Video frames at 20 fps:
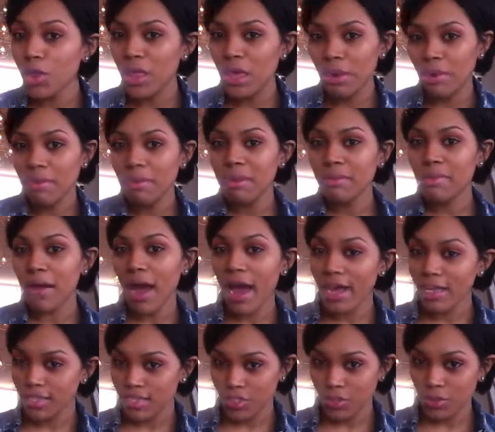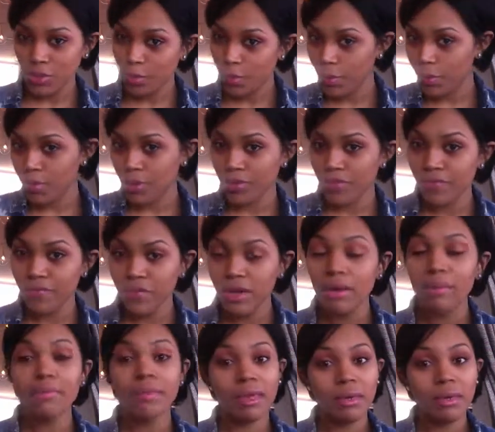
that when people ask you where you're from,